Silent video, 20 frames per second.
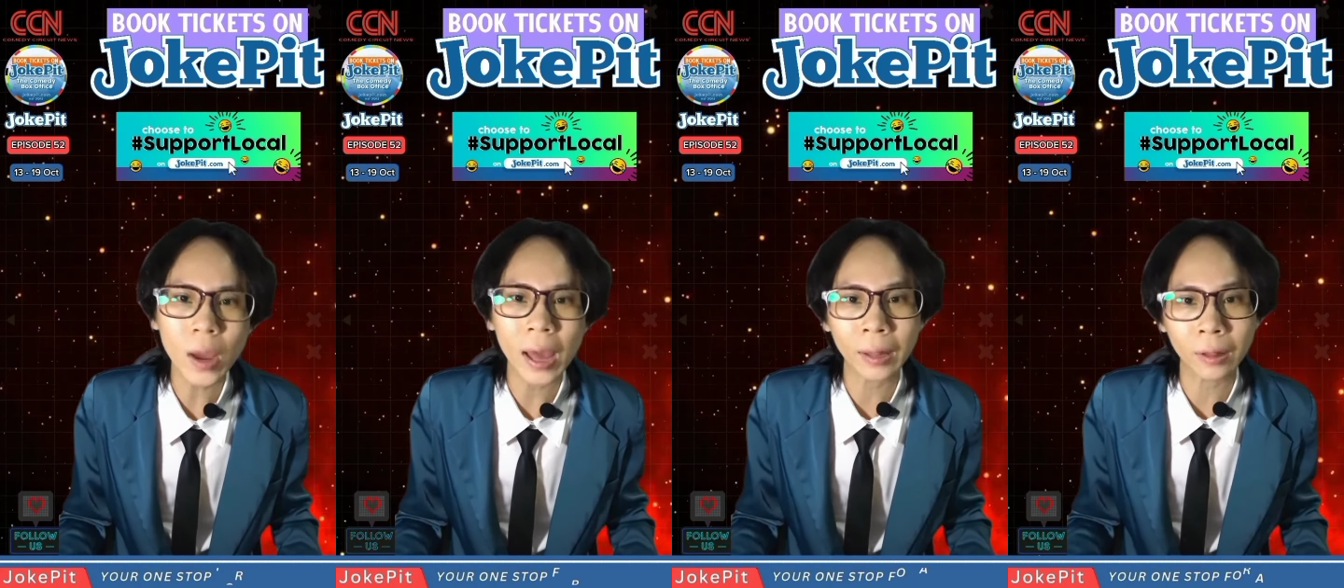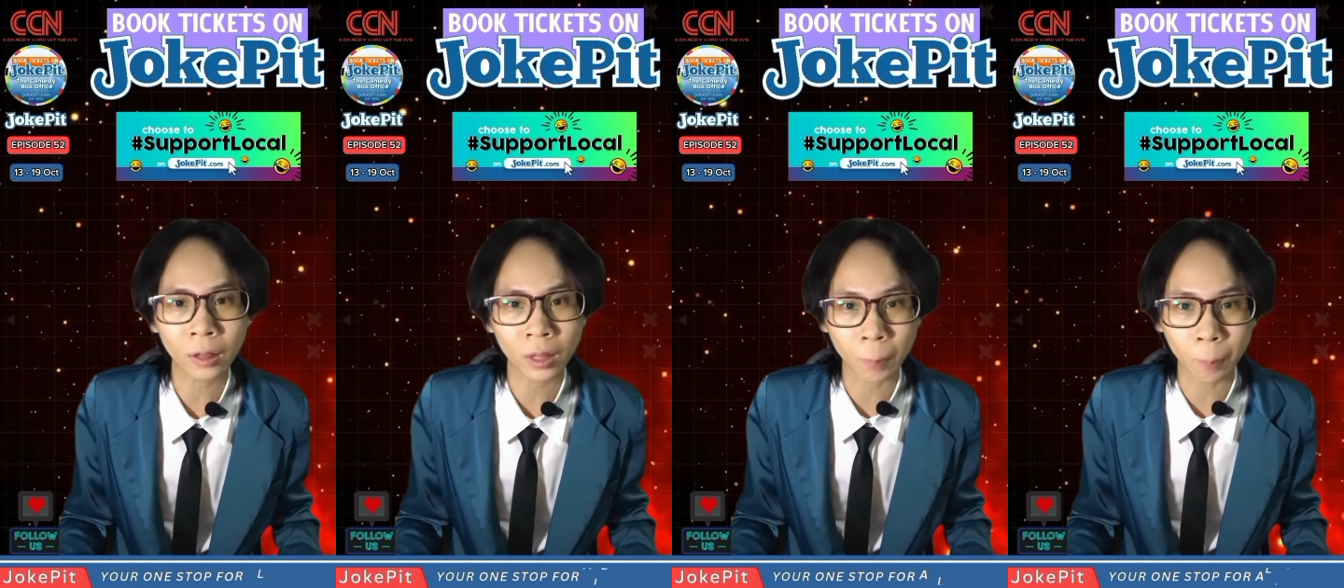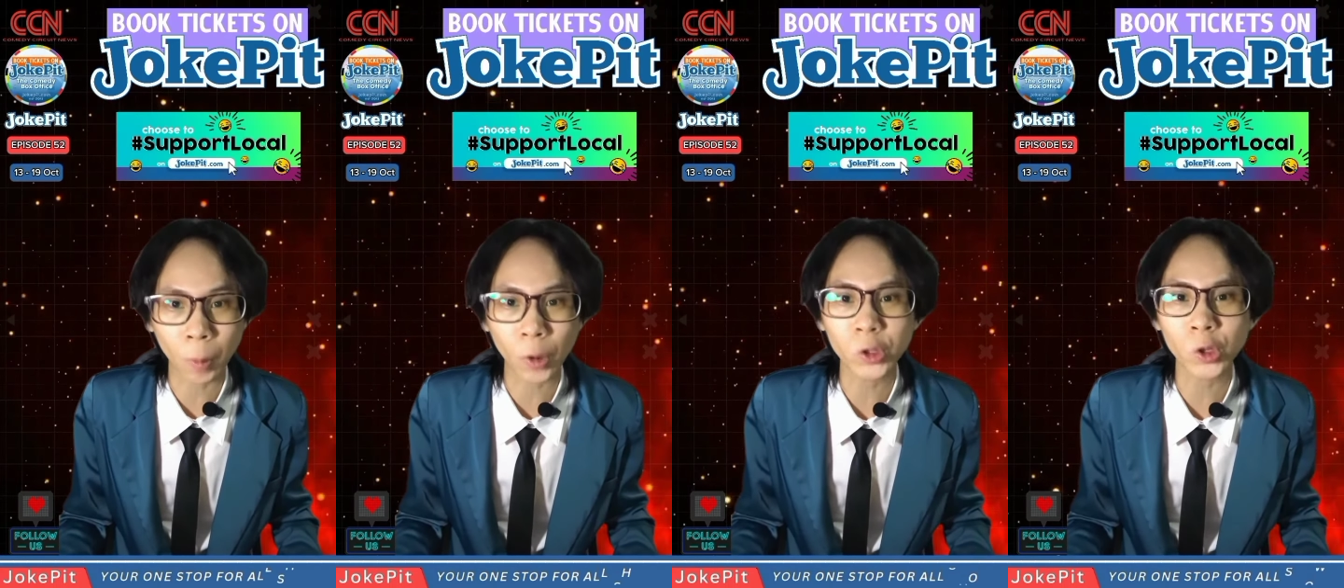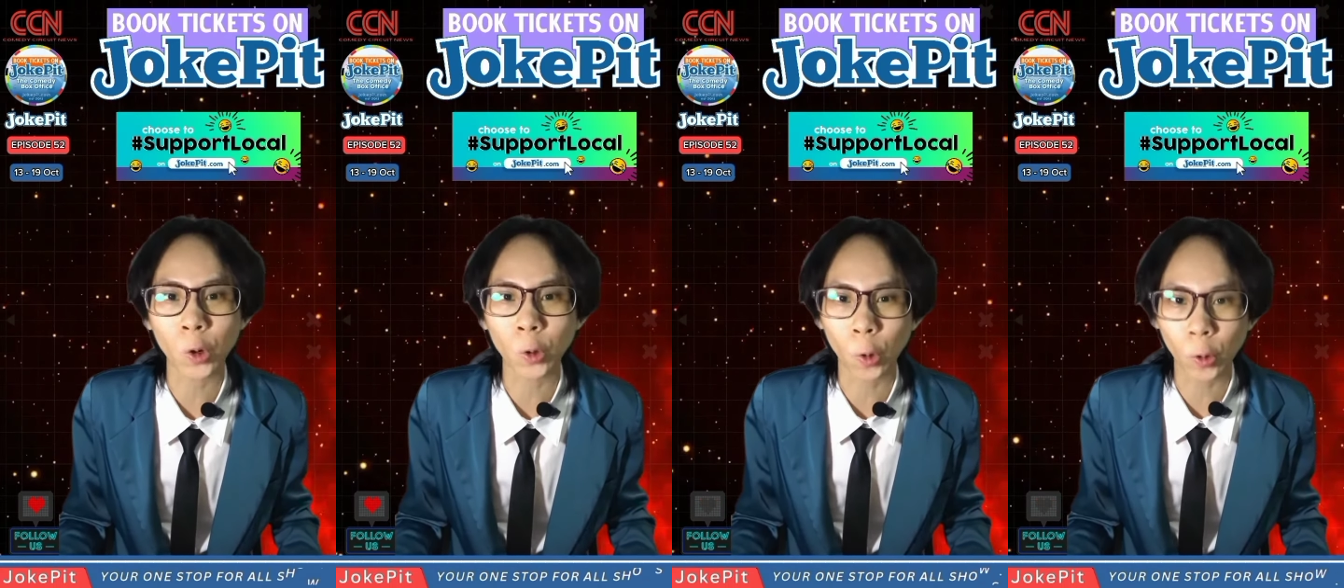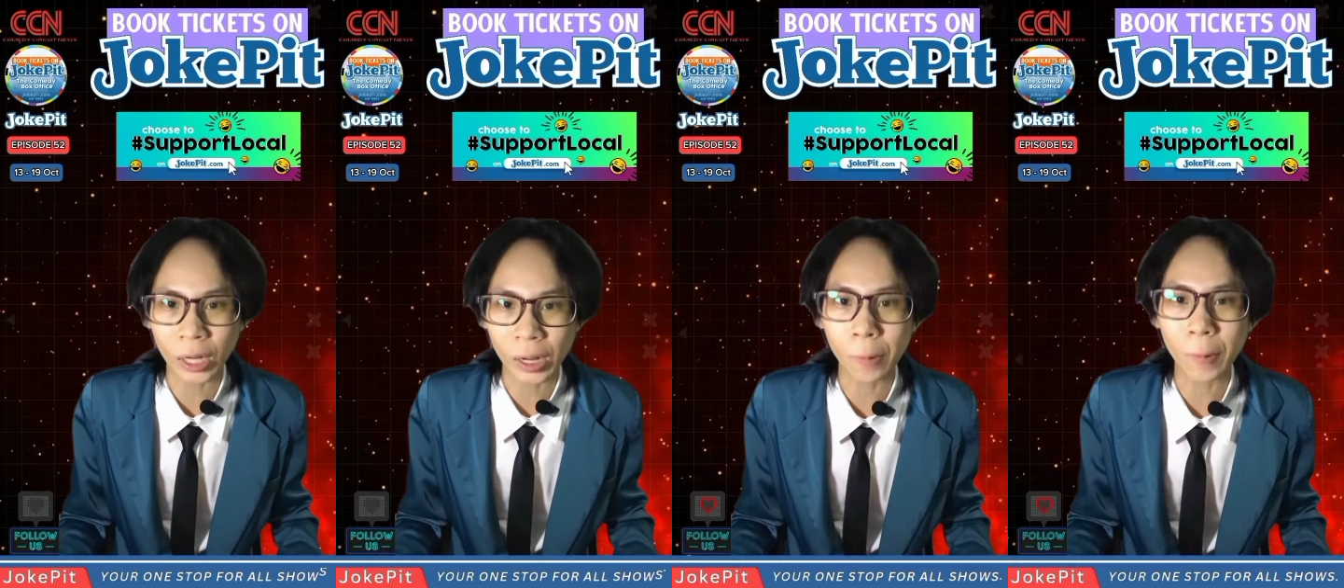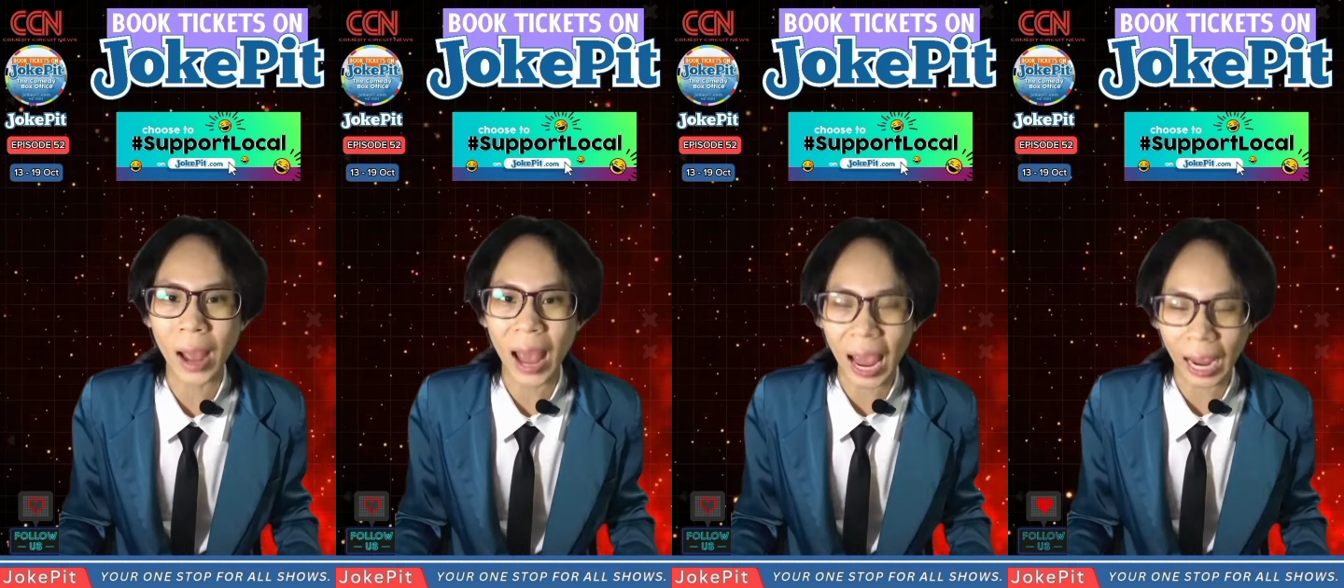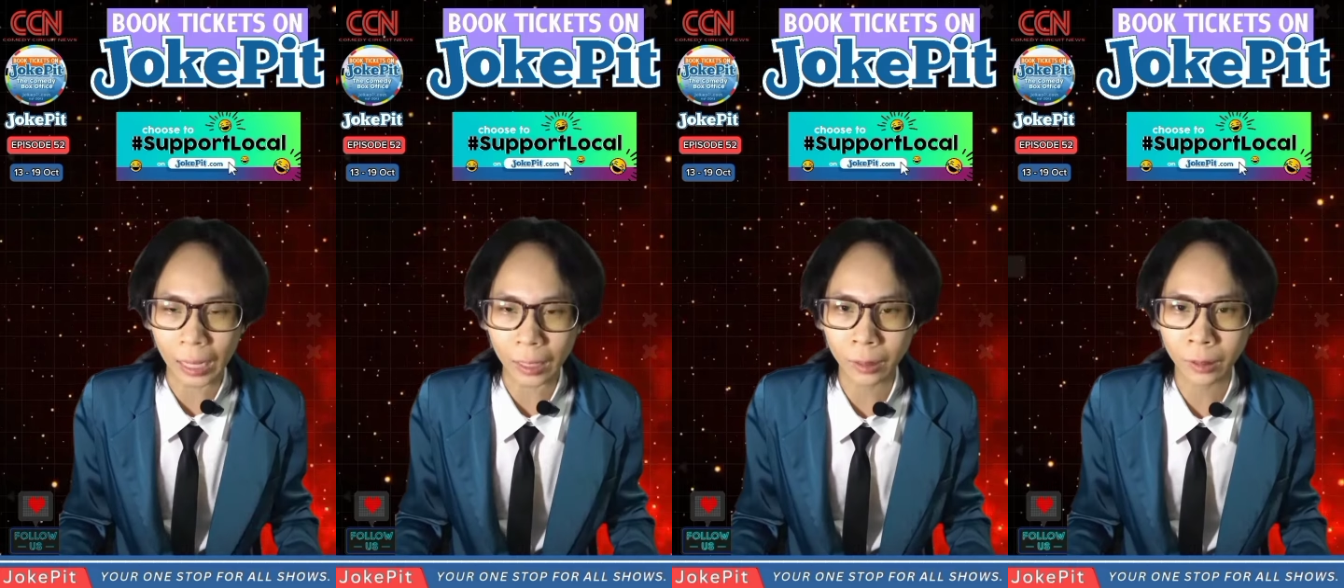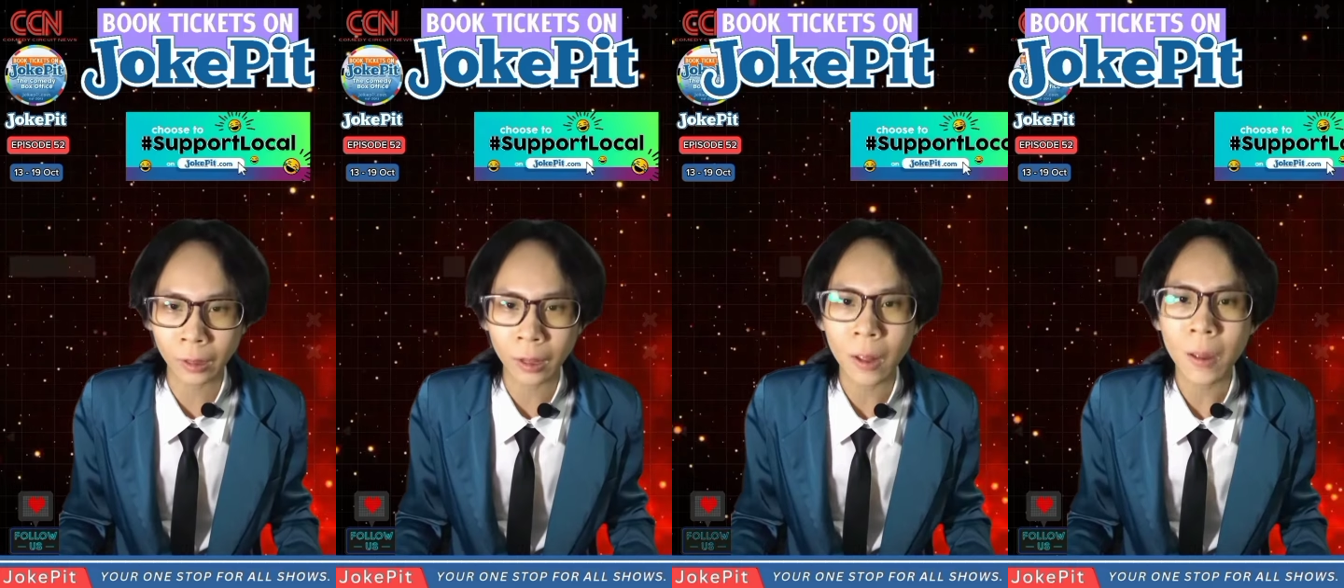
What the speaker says: and support your local acts.